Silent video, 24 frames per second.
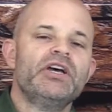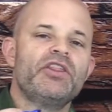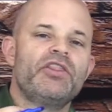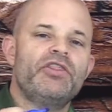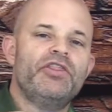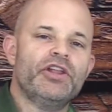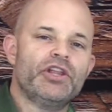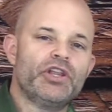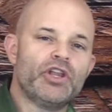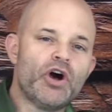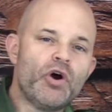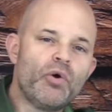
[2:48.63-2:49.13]

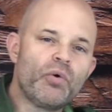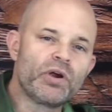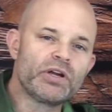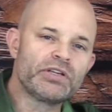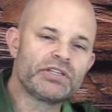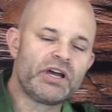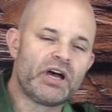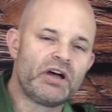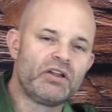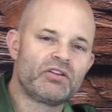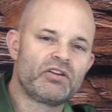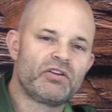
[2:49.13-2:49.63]
the lower
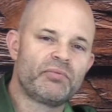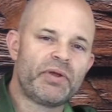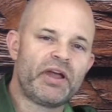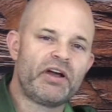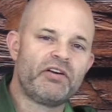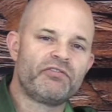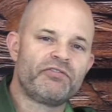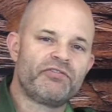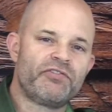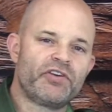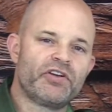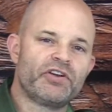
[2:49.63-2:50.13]
dollar
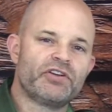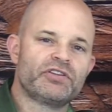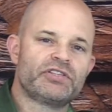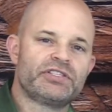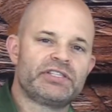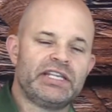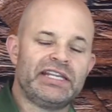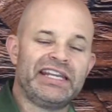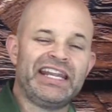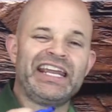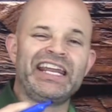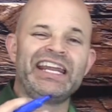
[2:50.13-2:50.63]
amount
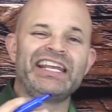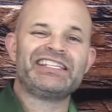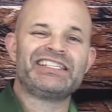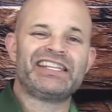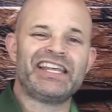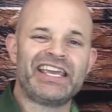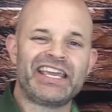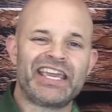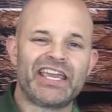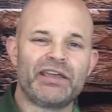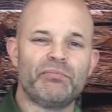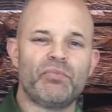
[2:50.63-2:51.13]
first, and then as
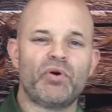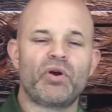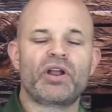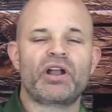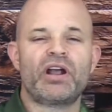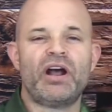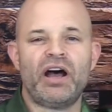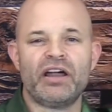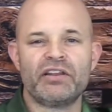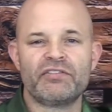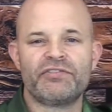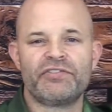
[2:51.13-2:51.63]
they get more
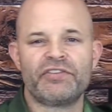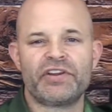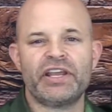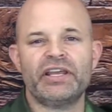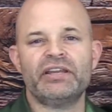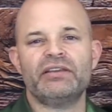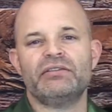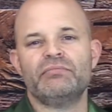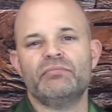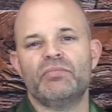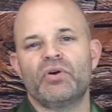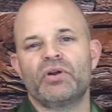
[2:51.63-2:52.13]

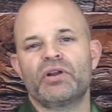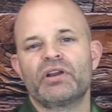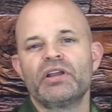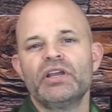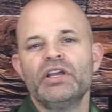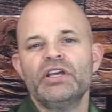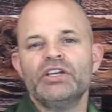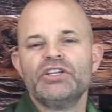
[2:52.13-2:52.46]
confident and more